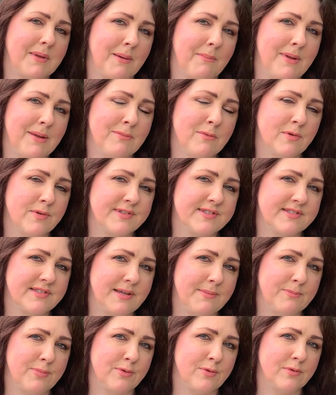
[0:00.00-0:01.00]
a bit more
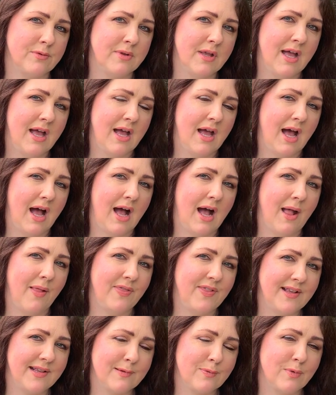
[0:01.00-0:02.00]
simple,
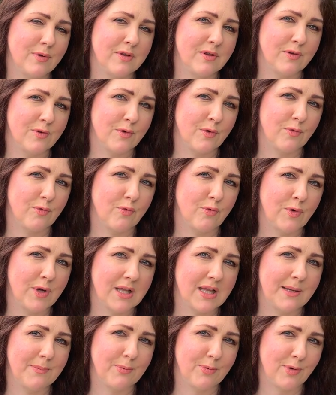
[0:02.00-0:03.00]
this would look
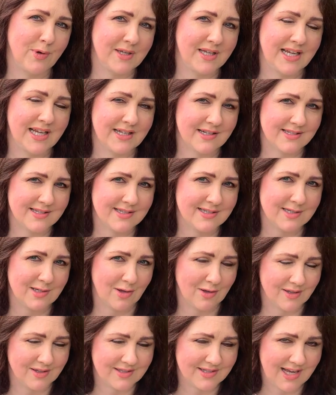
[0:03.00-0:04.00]
really pretty in a
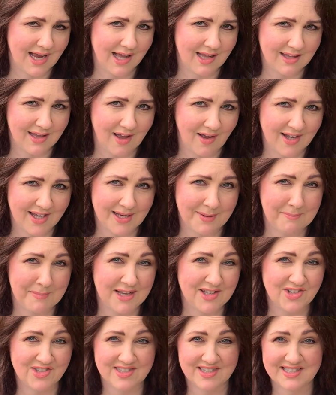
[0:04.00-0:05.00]
solid colour. I can
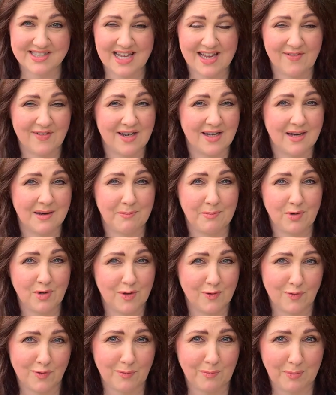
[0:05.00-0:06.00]
imagine this even in a
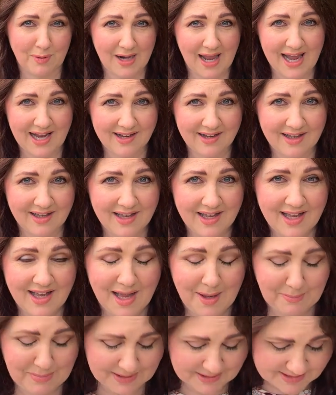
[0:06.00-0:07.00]
beautiful black,
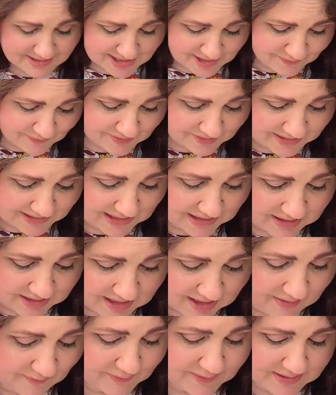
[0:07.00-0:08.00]
but definitely
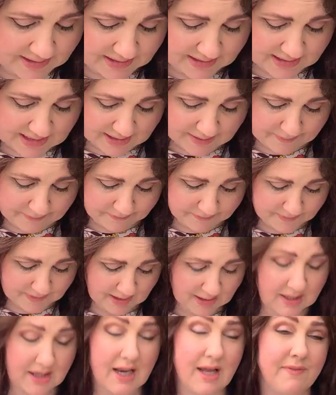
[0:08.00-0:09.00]
love
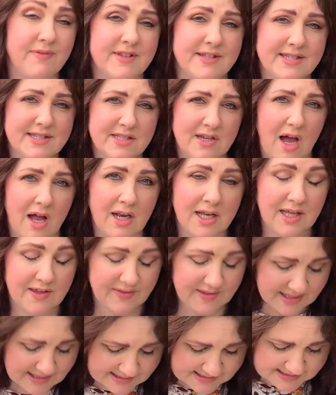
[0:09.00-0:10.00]
the styling
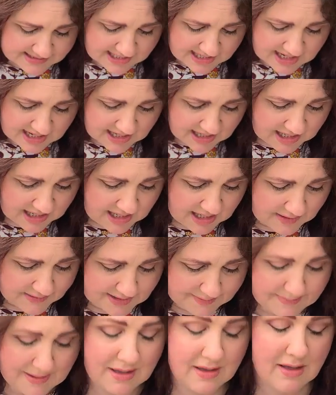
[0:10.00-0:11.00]
of this.
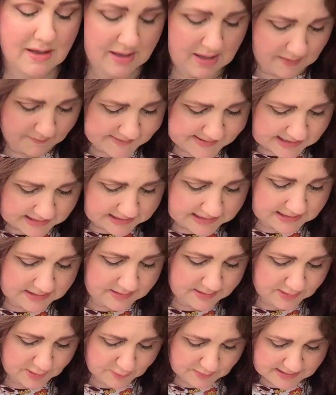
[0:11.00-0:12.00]
The Bella Loves
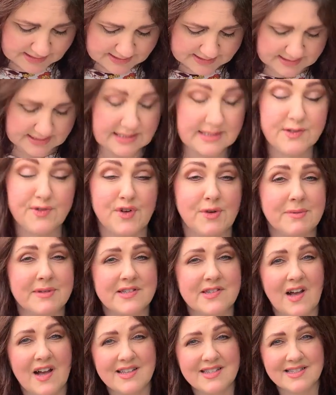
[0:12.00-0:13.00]
Linda dress is from
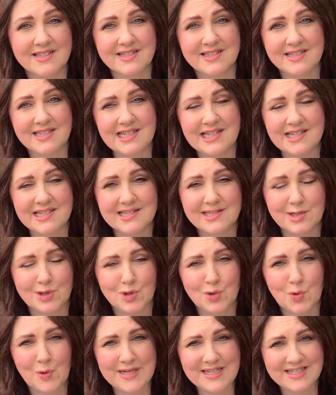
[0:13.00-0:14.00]
sizes 6 to
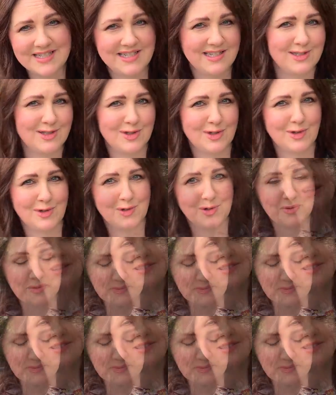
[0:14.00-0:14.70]
22. Now,